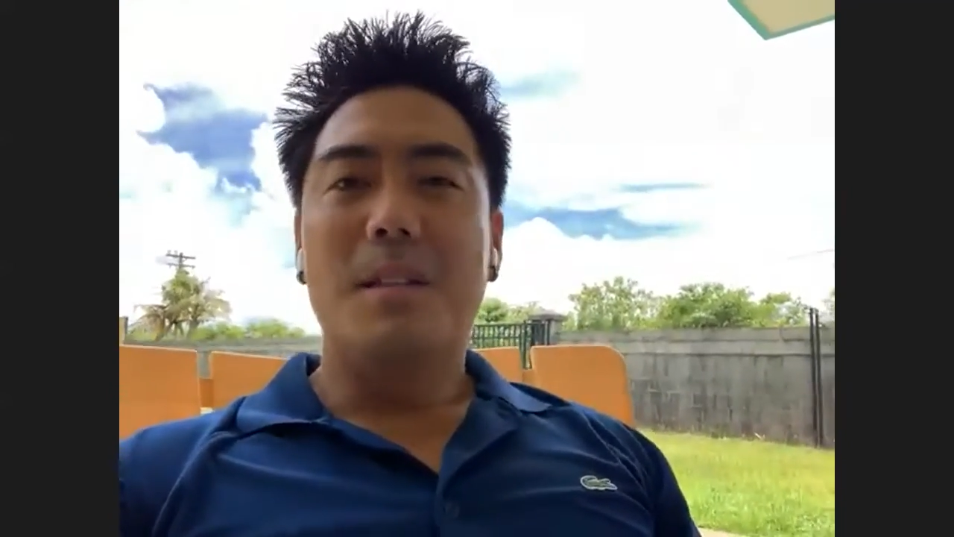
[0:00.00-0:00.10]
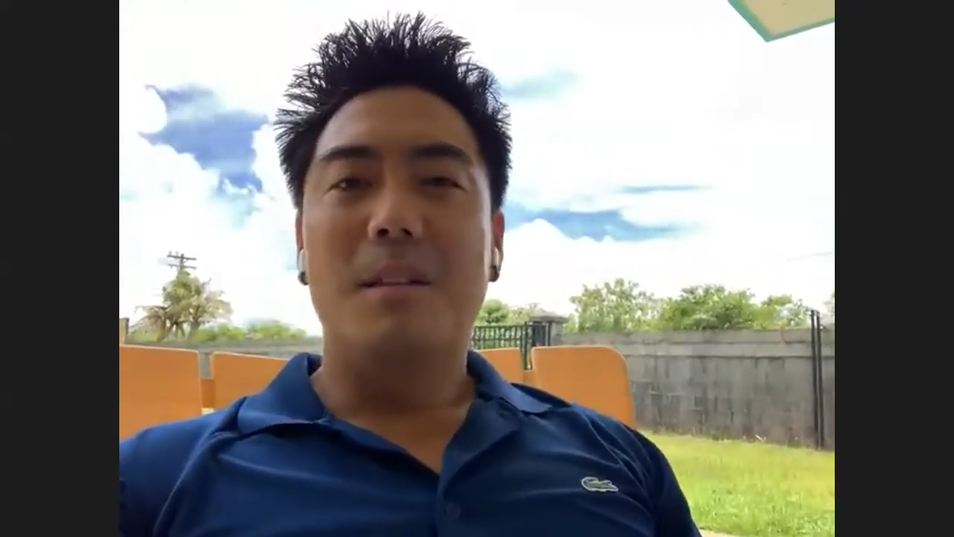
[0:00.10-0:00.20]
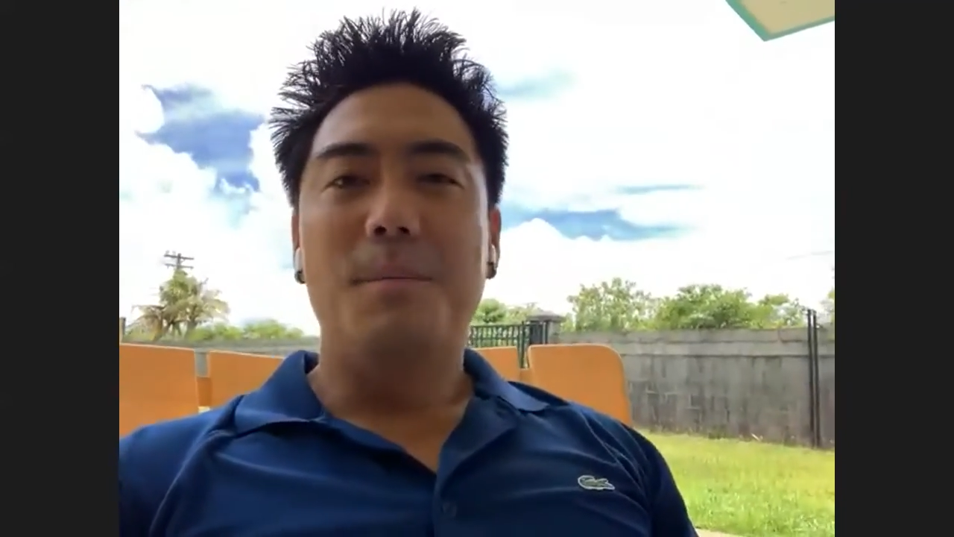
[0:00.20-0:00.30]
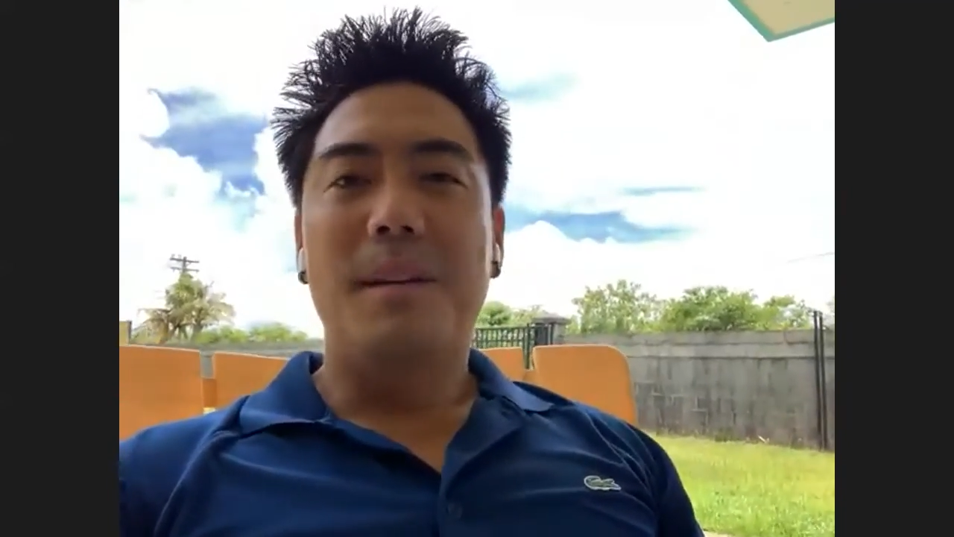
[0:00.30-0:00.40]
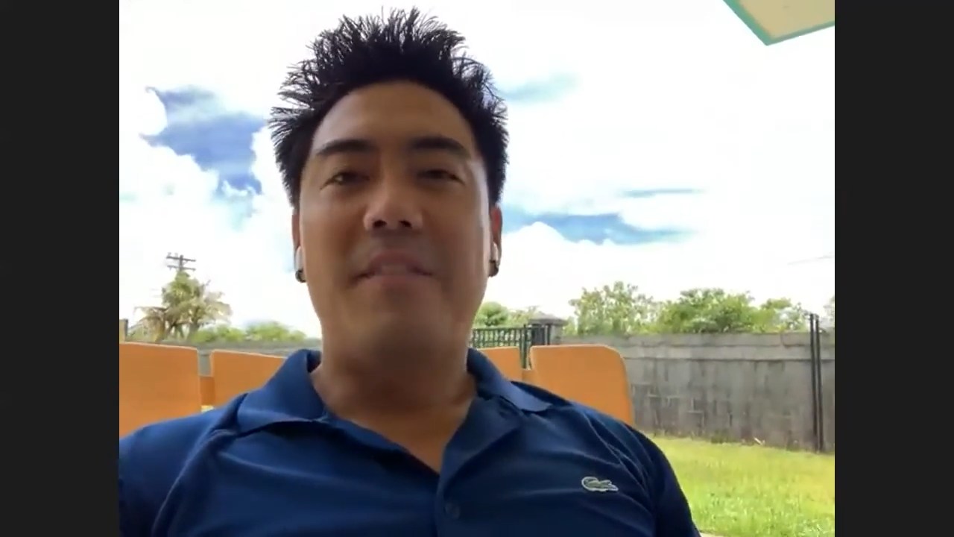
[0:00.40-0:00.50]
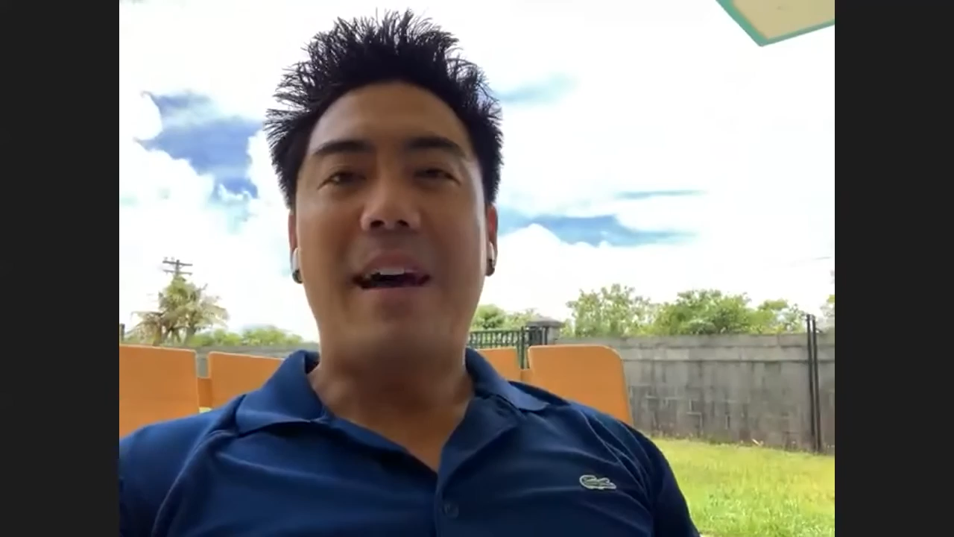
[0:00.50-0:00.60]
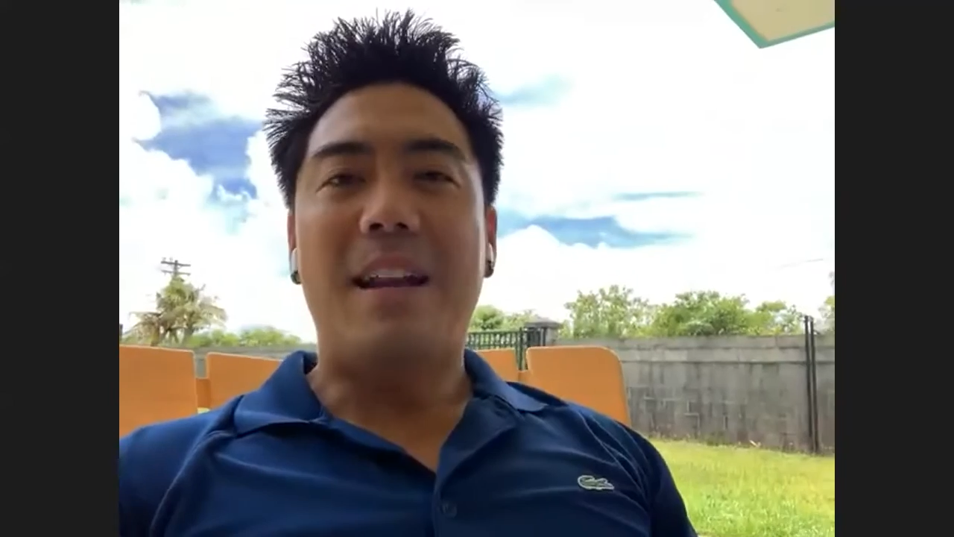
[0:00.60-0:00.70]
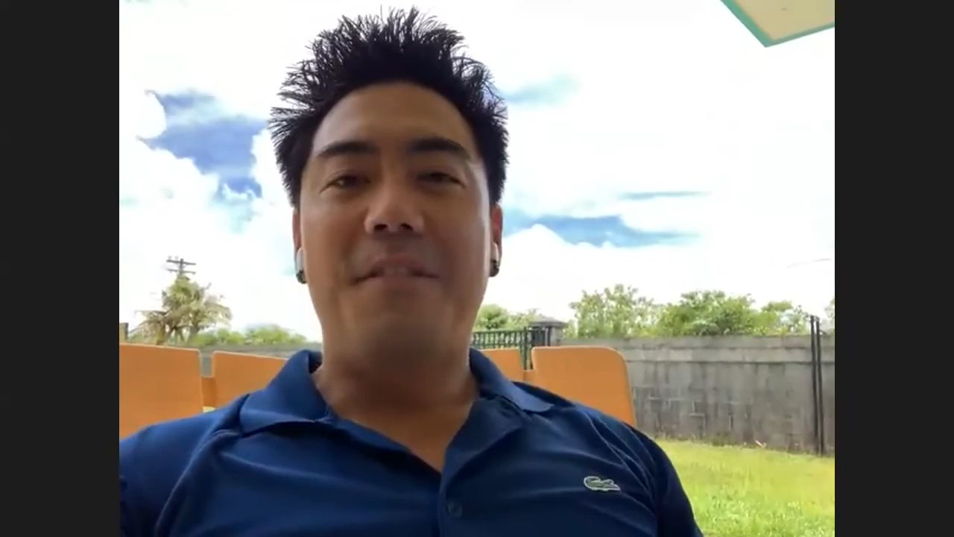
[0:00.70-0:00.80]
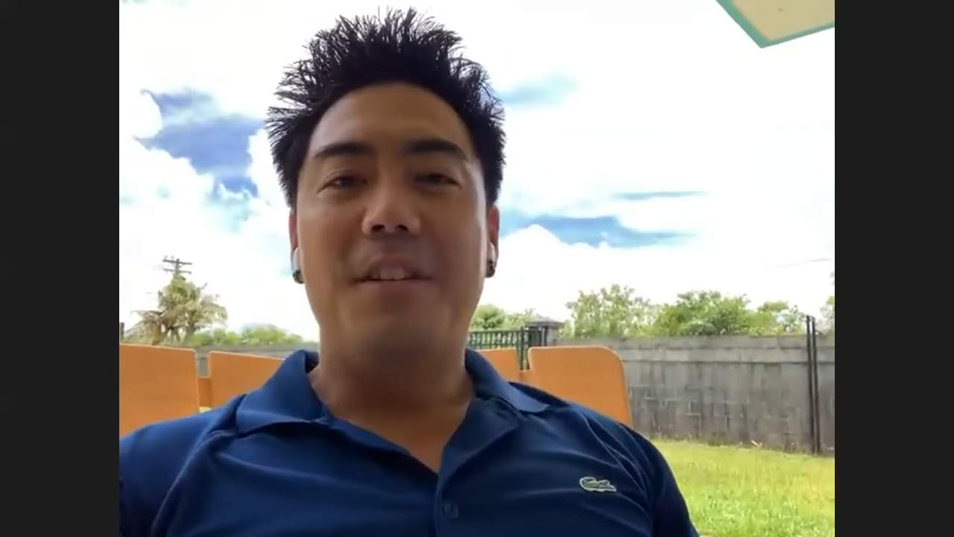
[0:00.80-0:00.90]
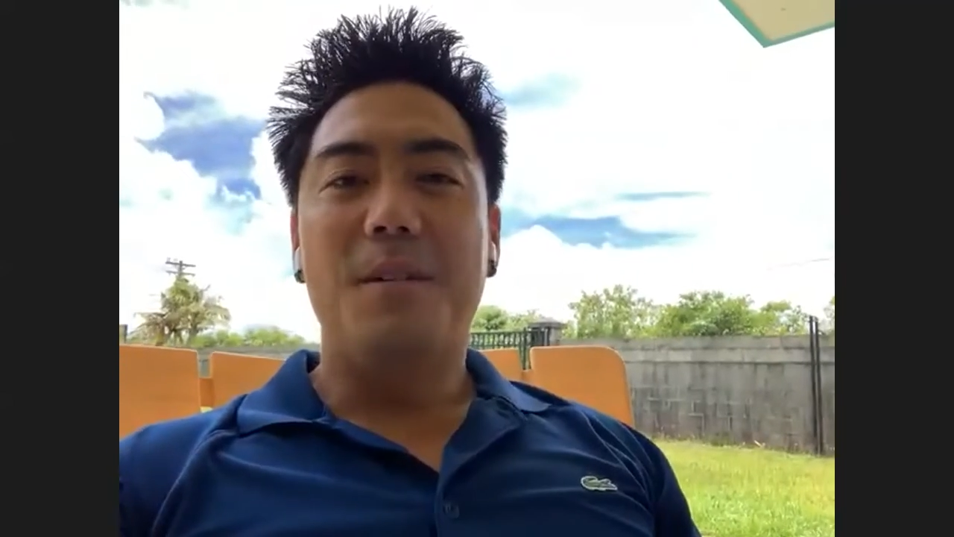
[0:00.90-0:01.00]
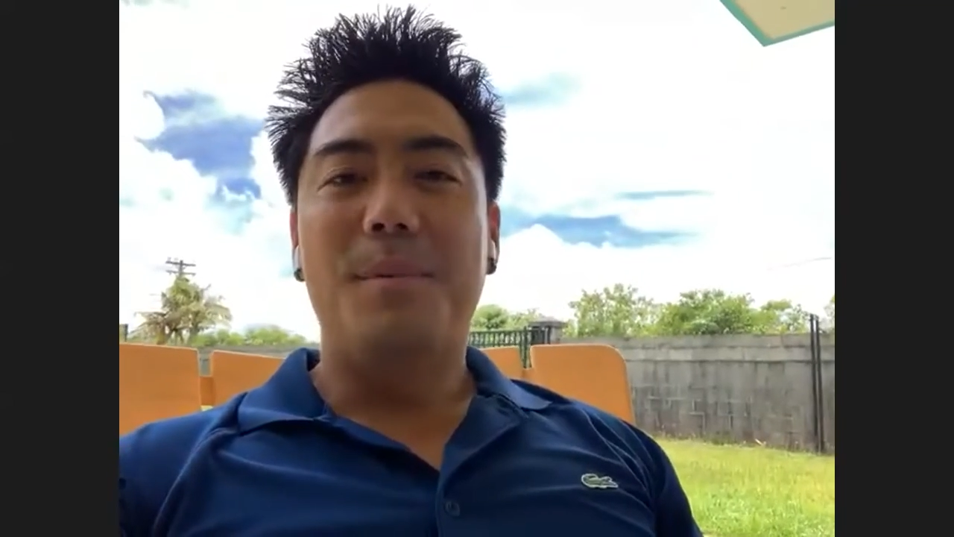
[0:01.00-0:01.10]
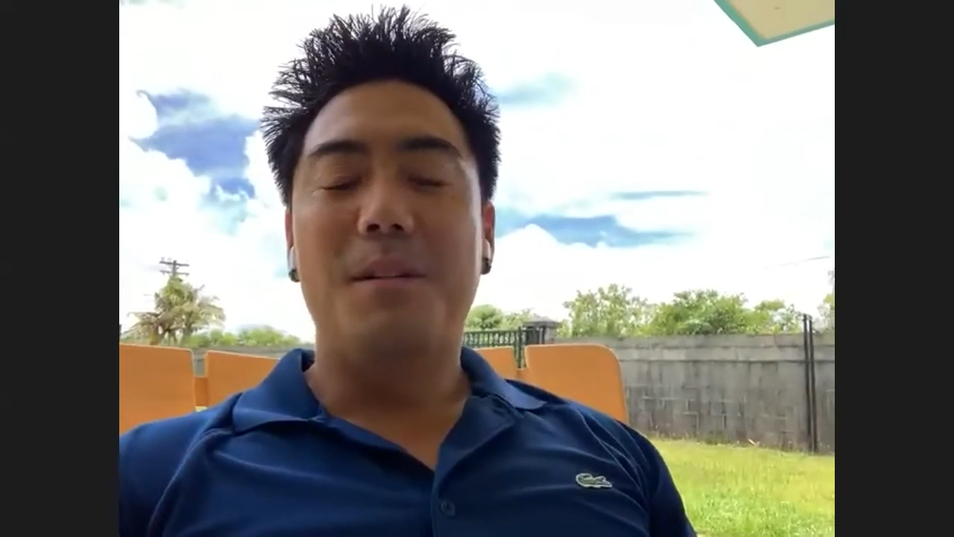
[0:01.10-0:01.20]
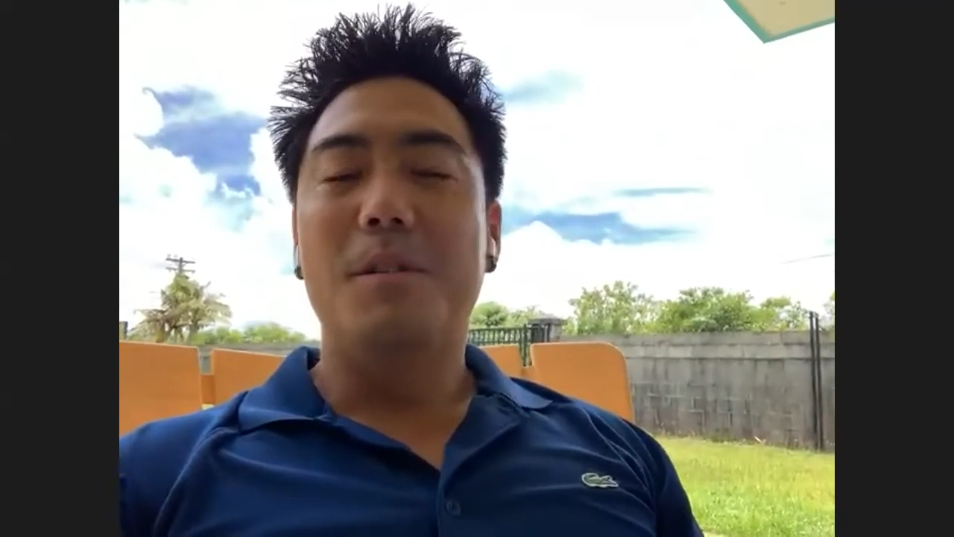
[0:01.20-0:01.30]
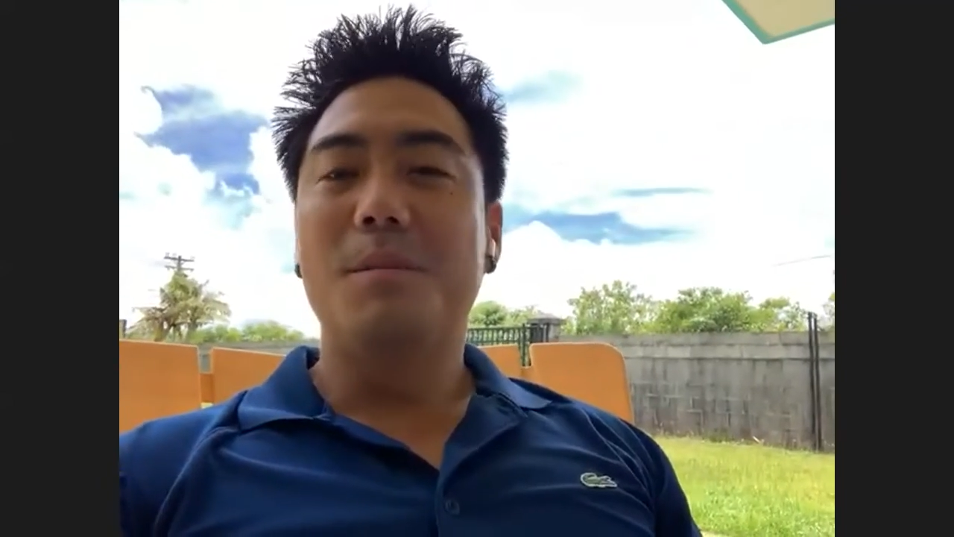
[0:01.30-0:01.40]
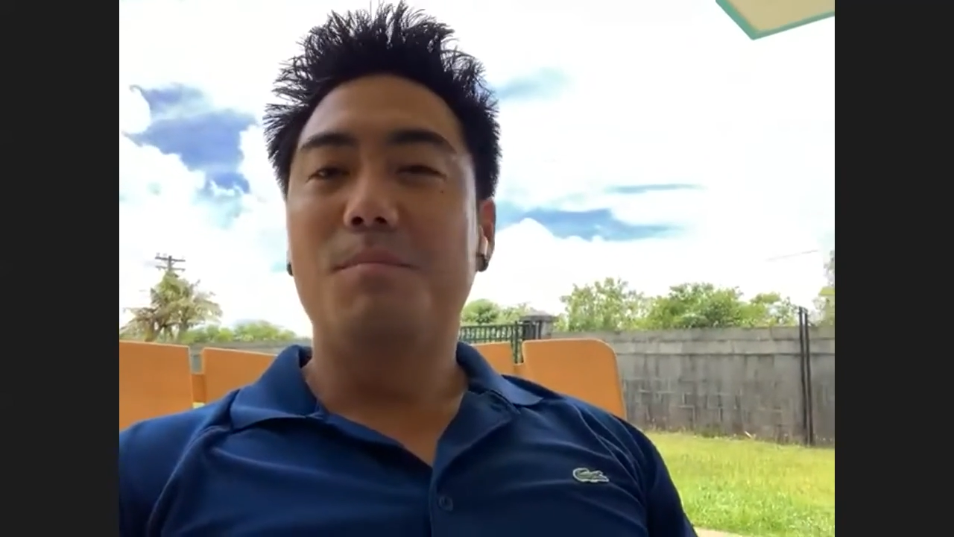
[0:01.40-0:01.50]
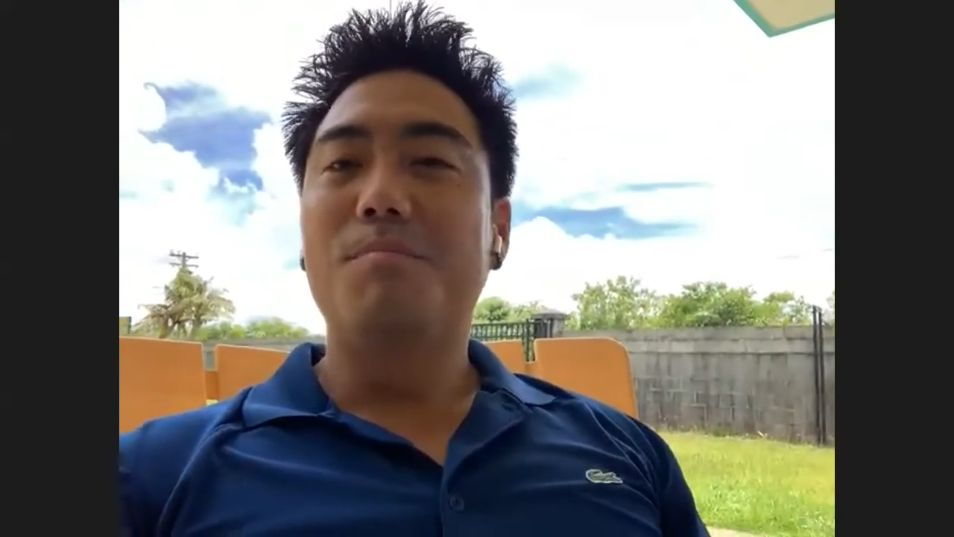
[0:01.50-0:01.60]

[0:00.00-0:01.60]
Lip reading: a little bit of Advil, but it was